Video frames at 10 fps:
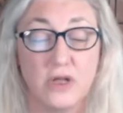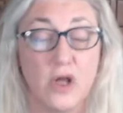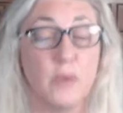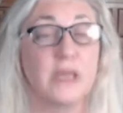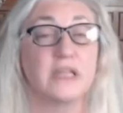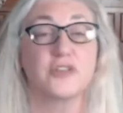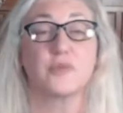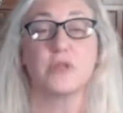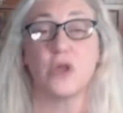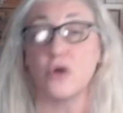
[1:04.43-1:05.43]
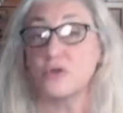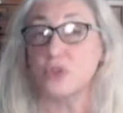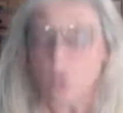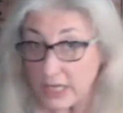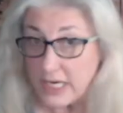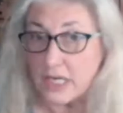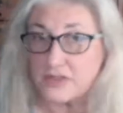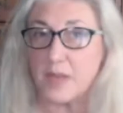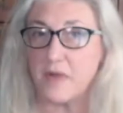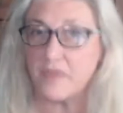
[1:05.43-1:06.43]
All my links are below, so click on
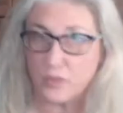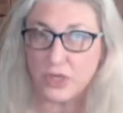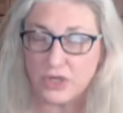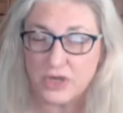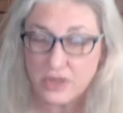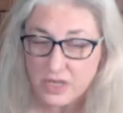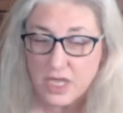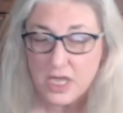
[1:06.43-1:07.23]
some of them, will ya?